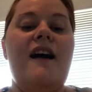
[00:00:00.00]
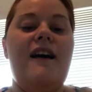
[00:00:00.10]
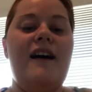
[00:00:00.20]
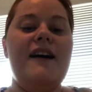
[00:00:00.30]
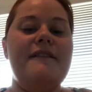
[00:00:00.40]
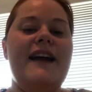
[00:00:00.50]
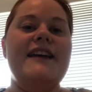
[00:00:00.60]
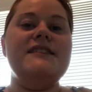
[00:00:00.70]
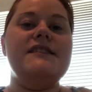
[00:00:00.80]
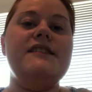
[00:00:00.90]
All
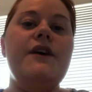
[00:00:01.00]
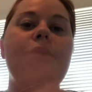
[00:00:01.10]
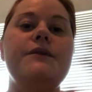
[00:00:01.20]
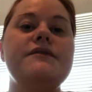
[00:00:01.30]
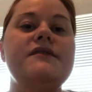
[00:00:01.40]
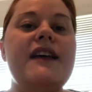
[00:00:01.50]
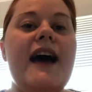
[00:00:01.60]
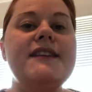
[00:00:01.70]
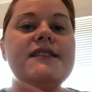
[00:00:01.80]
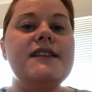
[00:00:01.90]
right, so
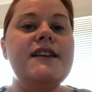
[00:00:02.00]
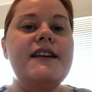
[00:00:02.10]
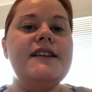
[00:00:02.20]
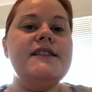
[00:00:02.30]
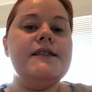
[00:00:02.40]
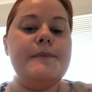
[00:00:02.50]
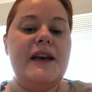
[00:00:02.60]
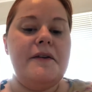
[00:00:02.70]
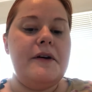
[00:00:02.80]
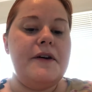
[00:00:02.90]
that is
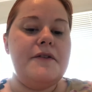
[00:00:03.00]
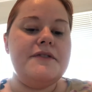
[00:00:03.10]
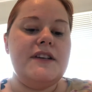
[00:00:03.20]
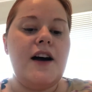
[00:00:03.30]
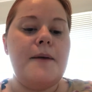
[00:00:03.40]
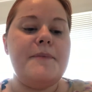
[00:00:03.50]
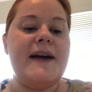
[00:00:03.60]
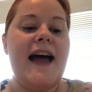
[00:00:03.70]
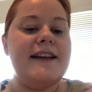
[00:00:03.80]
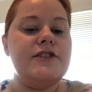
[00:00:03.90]
me going over the
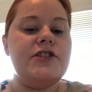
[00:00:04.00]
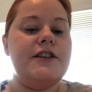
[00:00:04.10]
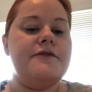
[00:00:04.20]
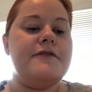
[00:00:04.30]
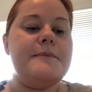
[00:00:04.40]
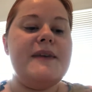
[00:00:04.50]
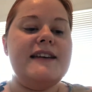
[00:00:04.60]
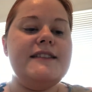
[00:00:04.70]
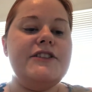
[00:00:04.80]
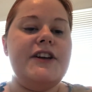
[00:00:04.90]
comprehension from
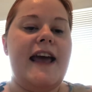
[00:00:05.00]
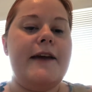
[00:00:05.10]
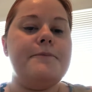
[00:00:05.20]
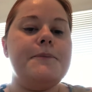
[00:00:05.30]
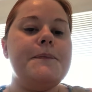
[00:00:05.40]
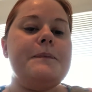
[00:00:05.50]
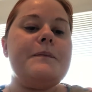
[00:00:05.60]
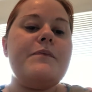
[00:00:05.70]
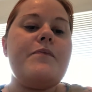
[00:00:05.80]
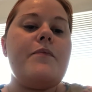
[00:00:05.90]
yesterday.
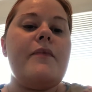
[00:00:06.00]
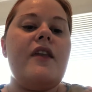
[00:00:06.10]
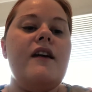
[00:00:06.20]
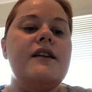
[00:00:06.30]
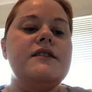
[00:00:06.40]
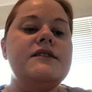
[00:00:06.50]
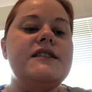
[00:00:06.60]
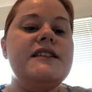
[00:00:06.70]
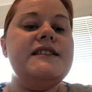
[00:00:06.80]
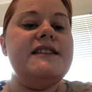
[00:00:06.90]

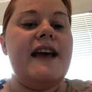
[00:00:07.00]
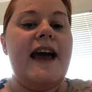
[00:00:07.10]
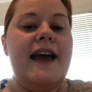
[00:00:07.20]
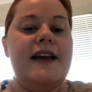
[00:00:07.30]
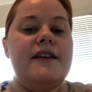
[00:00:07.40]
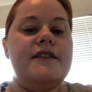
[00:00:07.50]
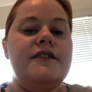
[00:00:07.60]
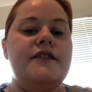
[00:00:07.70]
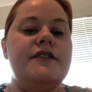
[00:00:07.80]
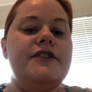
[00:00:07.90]
Today,
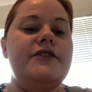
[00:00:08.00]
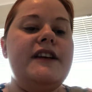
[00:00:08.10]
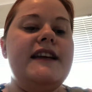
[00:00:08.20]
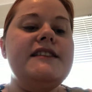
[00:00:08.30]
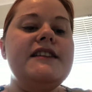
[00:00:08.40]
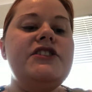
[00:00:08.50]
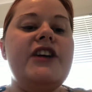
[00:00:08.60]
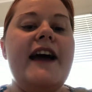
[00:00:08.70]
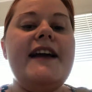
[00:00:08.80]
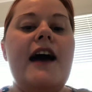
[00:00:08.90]
you need to
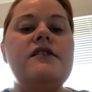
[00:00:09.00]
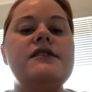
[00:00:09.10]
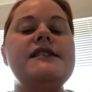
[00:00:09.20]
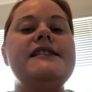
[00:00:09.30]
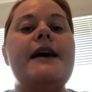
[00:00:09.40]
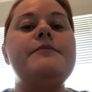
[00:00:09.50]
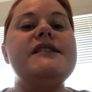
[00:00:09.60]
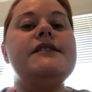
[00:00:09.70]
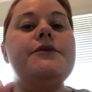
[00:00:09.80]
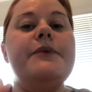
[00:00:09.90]
check out
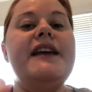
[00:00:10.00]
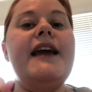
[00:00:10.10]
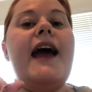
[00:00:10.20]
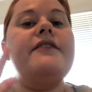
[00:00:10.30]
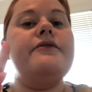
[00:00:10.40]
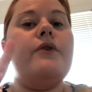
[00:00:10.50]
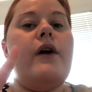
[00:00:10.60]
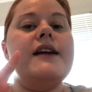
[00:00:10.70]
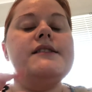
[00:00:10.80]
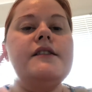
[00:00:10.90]
steps 3 and
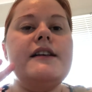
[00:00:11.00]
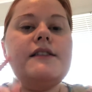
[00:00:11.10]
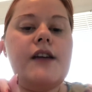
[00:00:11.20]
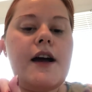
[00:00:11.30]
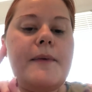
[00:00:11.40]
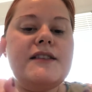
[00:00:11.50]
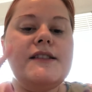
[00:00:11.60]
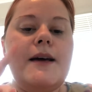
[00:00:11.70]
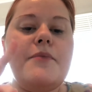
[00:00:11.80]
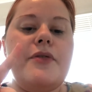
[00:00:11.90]
4. So let's talk about
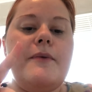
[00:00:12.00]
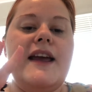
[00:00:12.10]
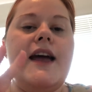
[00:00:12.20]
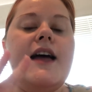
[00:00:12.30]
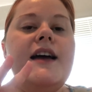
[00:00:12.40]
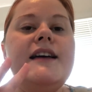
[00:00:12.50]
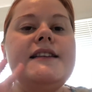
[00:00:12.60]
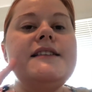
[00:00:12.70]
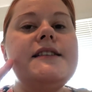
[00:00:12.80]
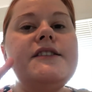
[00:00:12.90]
step 3.
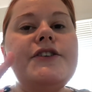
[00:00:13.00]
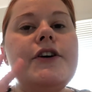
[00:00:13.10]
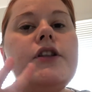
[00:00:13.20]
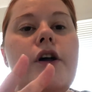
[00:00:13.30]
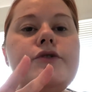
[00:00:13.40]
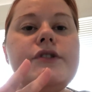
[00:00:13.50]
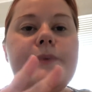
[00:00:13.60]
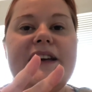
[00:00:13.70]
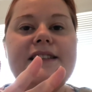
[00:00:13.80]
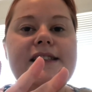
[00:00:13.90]
This is your close
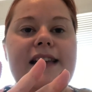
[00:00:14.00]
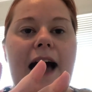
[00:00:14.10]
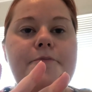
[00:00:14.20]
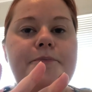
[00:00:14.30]
read step.